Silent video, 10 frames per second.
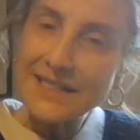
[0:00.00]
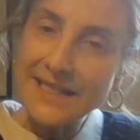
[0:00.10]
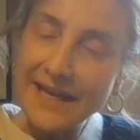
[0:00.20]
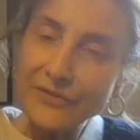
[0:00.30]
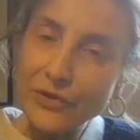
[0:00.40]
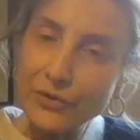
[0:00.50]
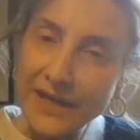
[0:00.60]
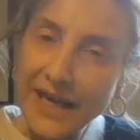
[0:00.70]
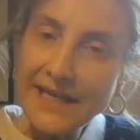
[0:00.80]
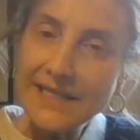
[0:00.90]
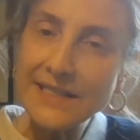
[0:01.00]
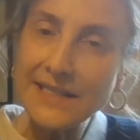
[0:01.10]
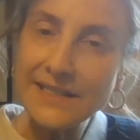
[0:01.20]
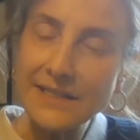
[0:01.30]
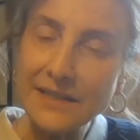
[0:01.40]
is they've
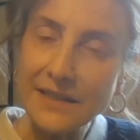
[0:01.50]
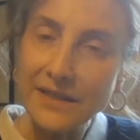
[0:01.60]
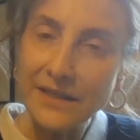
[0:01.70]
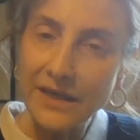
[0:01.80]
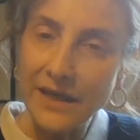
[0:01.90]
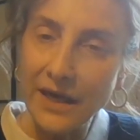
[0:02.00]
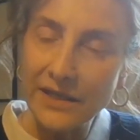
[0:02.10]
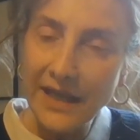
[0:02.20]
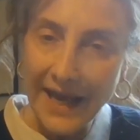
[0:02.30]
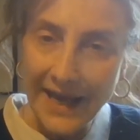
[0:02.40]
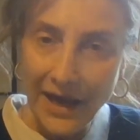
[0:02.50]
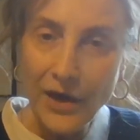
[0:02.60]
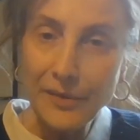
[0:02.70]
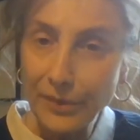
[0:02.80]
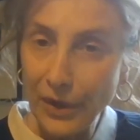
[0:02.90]
created an
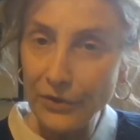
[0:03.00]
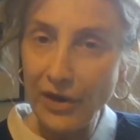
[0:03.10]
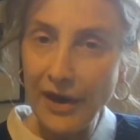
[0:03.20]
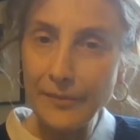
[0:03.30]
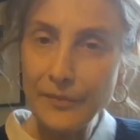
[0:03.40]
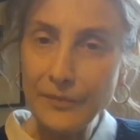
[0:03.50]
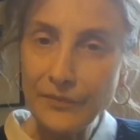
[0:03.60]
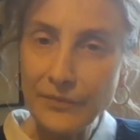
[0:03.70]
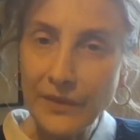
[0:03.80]
AI program